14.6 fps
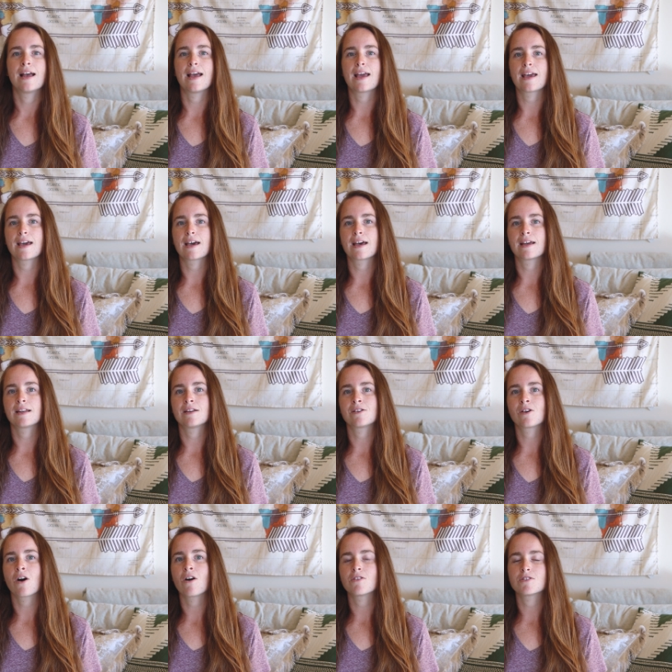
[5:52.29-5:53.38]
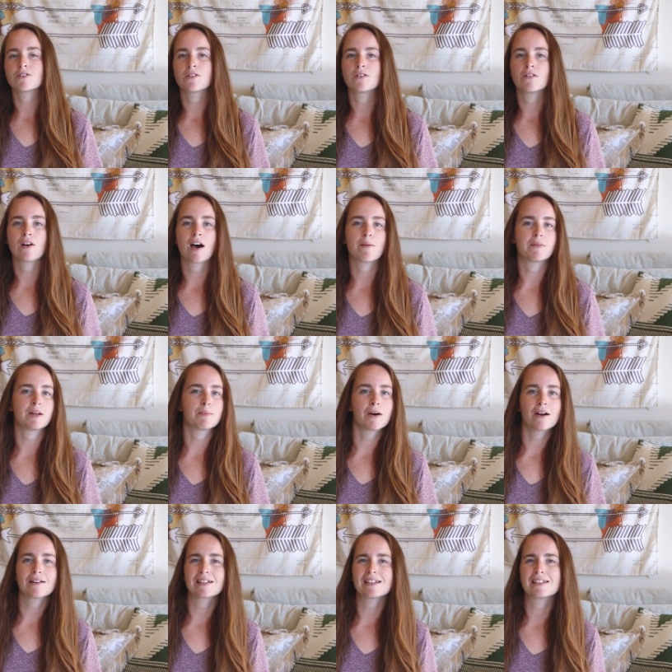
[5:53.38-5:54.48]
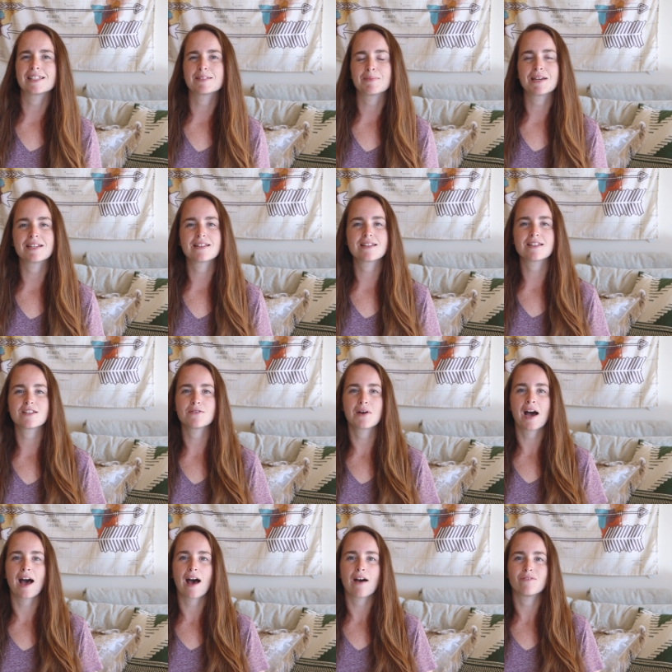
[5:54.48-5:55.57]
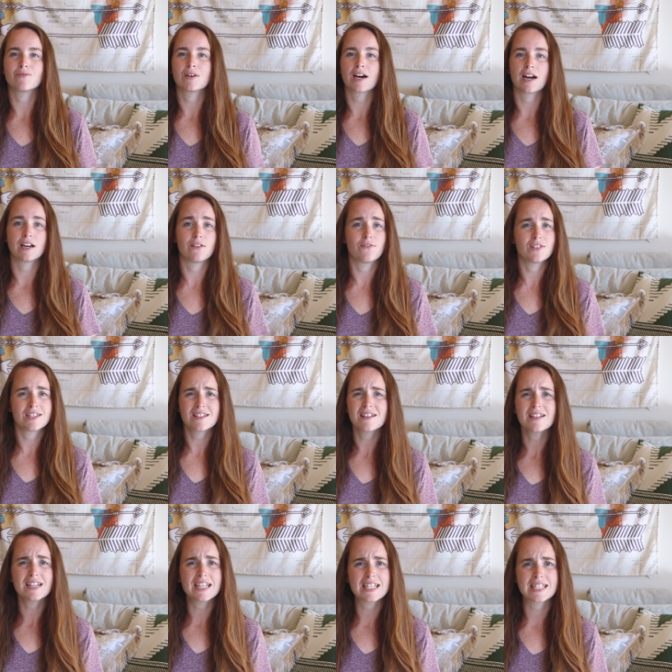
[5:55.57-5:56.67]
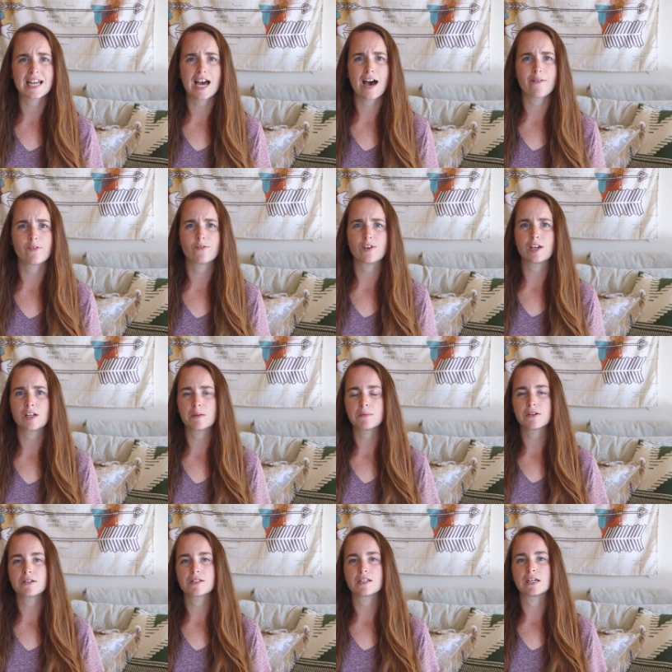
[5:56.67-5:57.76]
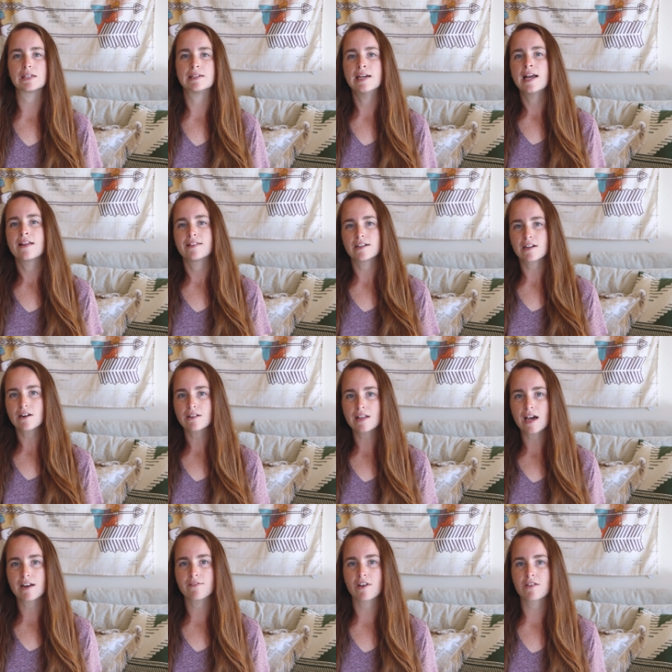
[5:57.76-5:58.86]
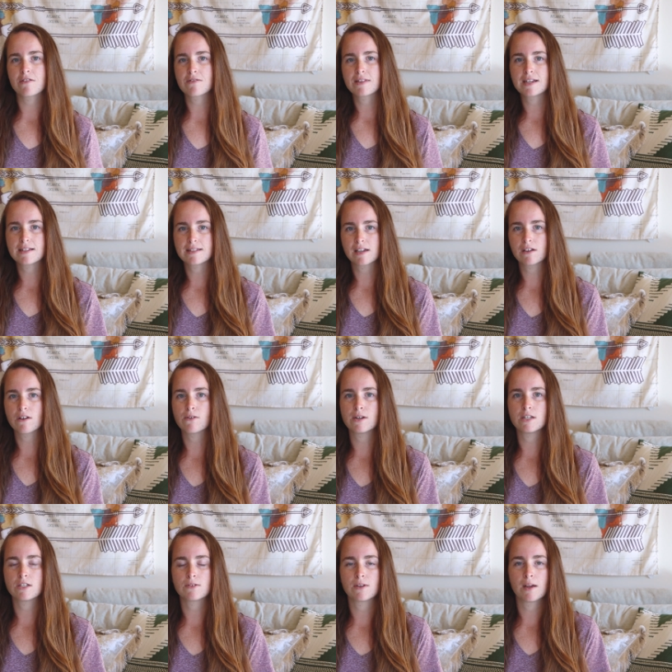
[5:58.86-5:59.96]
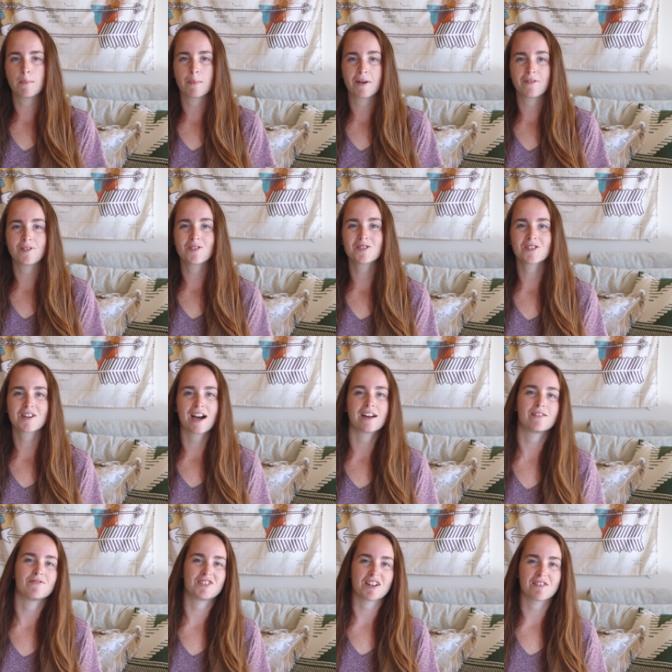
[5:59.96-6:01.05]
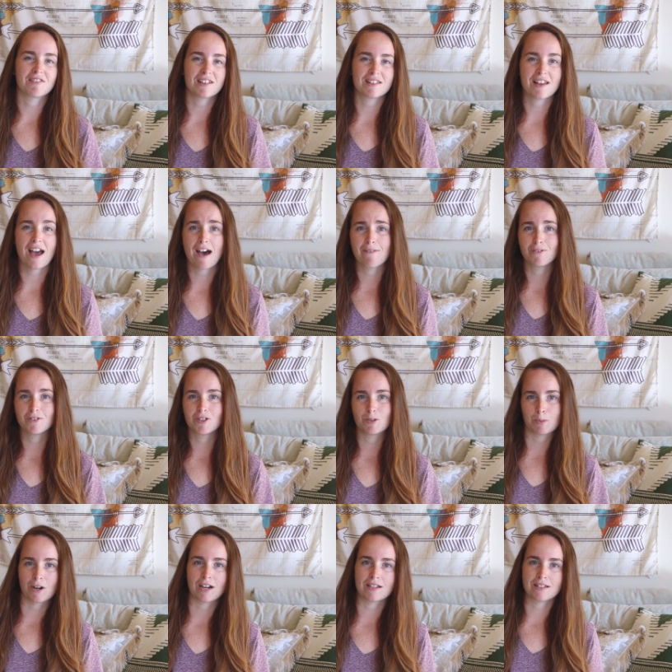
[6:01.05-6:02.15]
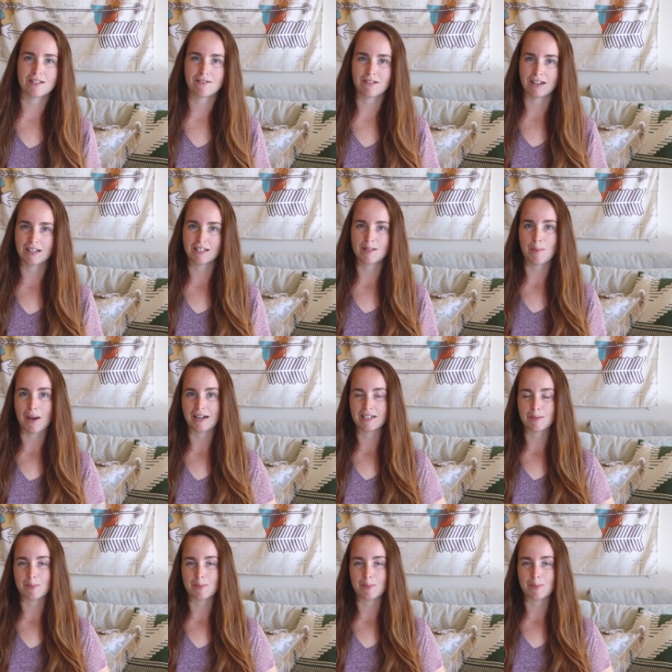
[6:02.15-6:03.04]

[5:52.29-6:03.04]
and also how many parking spaces you have, what kind of facilities they have available. So there are a lot of other things that go into it, but those are kind of generally the average price you can expect